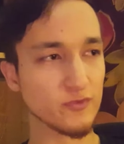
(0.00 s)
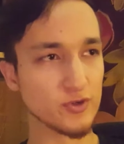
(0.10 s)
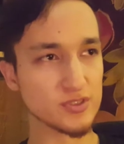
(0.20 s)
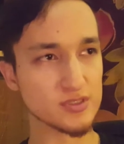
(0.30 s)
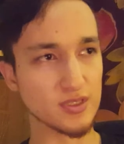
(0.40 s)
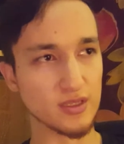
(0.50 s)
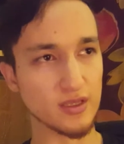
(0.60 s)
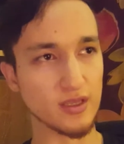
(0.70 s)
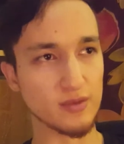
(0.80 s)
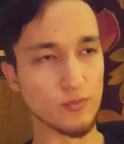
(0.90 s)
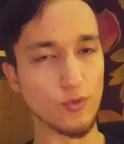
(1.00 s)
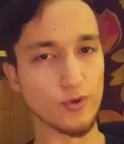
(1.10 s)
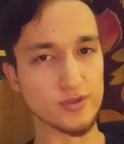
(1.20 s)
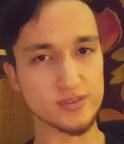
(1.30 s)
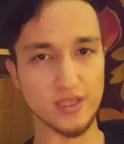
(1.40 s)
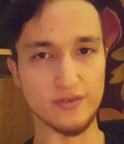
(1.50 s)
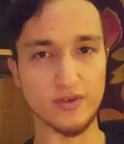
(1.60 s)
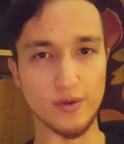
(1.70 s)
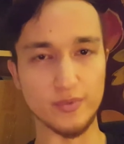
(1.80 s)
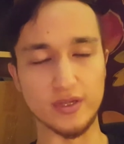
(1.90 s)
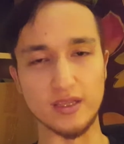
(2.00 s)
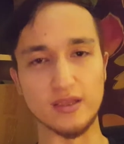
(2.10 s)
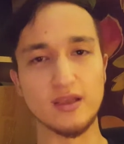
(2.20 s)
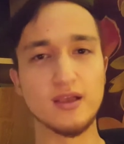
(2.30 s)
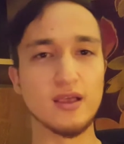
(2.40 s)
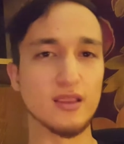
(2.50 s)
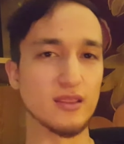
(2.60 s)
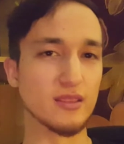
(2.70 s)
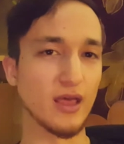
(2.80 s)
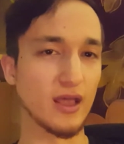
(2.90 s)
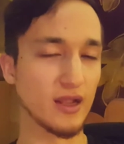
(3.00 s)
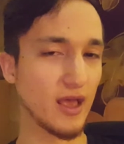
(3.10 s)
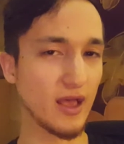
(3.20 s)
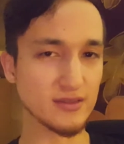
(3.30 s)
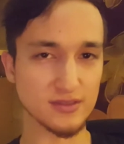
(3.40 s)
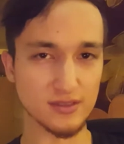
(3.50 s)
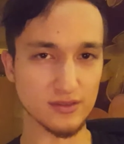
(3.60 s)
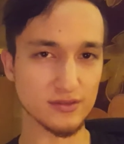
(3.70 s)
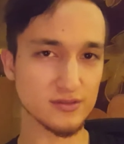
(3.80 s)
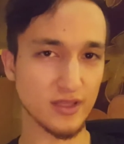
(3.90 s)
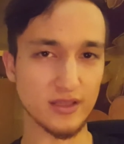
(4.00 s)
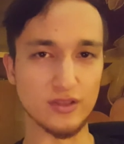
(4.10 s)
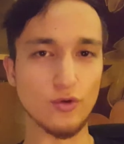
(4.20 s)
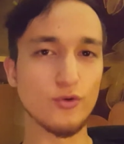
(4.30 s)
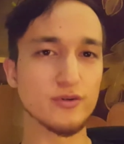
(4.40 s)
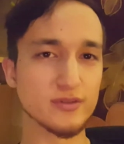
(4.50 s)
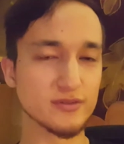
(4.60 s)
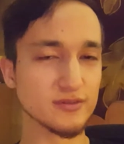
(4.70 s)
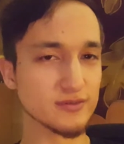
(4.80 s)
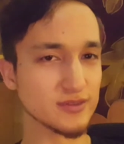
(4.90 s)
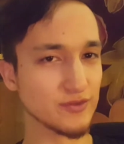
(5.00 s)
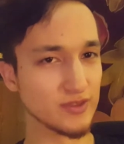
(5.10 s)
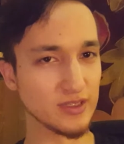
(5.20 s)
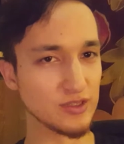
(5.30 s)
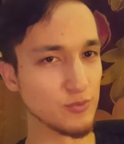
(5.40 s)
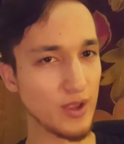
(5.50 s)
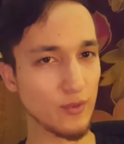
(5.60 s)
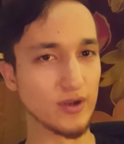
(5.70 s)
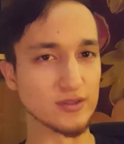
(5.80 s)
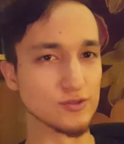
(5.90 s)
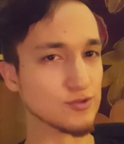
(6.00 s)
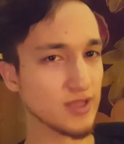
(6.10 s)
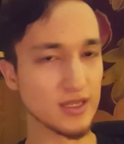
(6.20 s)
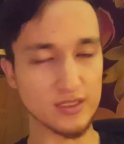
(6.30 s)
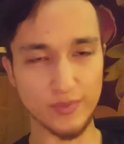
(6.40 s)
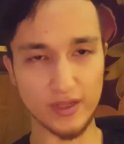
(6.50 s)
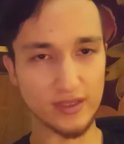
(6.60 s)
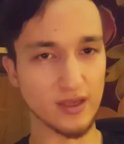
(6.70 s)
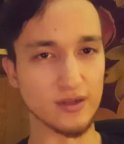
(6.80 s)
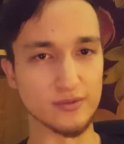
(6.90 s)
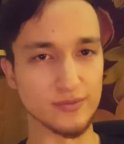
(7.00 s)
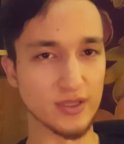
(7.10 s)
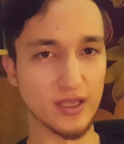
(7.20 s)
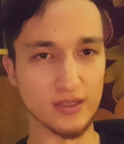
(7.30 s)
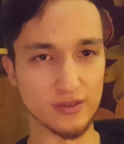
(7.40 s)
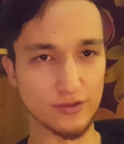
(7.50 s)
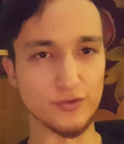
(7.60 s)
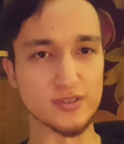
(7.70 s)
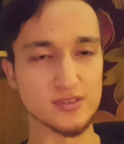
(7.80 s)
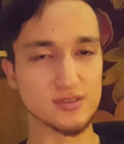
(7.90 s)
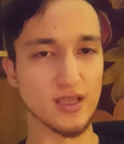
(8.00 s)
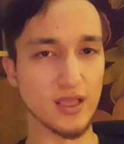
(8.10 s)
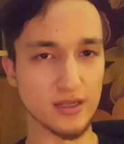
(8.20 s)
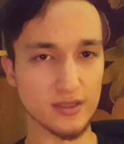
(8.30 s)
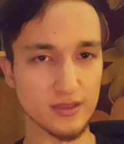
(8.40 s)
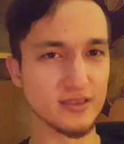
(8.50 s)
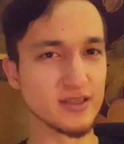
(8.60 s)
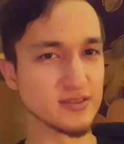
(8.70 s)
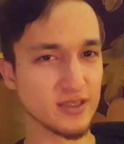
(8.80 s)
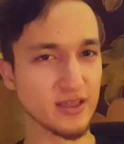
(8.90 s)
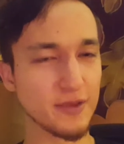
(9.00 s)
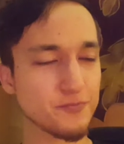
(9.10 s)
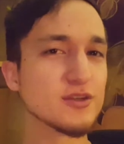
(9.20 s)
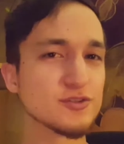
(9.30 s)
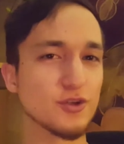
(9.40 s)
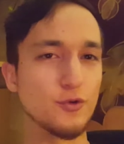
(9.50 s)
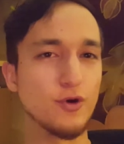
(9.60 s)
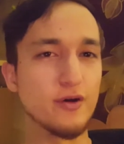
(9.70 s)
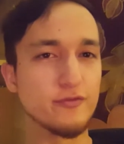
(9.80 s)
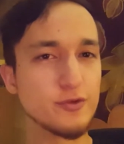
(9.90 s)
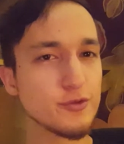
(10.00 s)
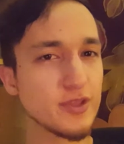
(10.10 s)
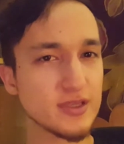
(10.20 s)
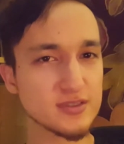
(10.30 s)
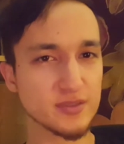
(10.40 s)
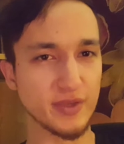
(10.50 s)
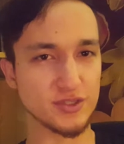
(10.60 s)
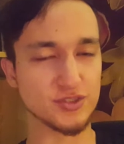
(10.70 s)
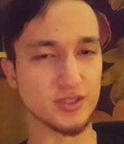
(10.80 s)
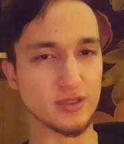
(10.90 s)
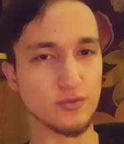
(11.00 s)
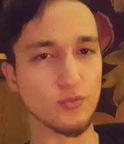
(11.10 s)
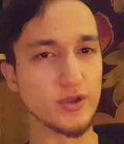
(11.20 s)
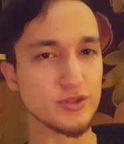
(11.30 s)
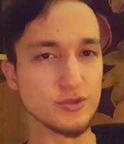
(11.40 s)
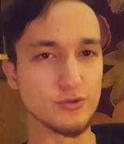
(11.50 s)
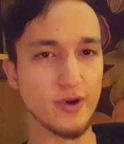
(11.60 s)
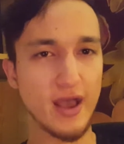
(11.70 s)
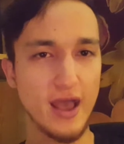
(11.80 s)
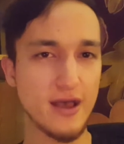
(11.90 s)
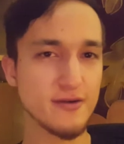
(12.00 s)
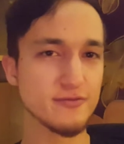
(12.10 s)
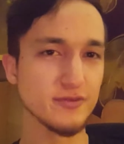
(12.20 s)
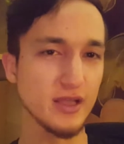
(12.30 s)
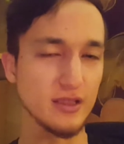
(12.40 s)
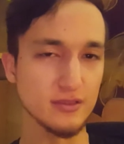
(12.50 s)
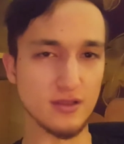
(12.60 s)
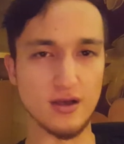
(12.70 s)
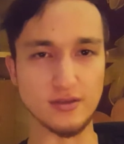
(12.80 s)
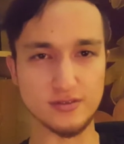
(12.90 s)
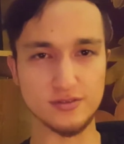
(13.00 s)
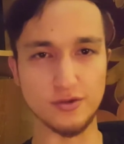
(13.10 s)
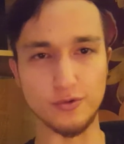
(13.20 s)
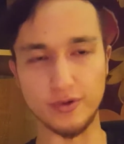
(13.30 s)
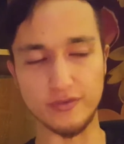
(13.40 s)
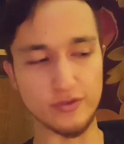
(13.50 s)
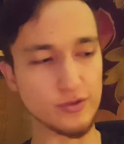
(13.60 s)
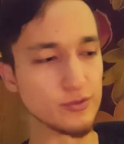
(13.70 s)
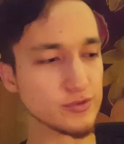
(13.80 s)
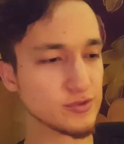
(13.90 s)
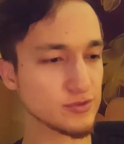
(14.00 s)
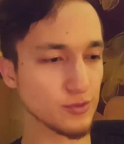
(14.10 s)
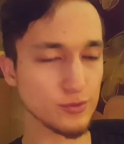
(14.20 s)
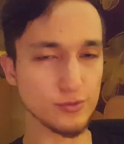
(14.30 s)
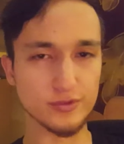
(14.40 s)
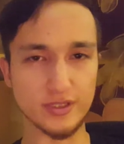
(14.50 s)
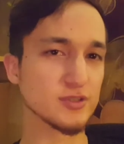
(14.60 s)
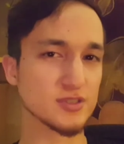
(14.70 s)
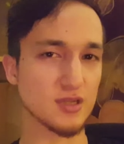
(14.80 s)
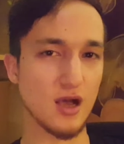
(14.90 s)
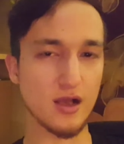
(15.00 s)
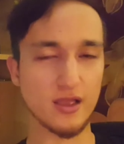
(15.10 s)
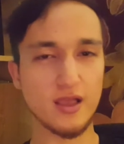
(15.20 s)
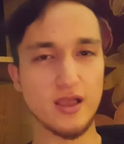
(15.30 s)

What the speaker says: versus a more safe company that has a slightly lower dividend. You might want to choose that depending on, again, the risks and things like that. So a few things to mention when you have a loss. So if you sold a stock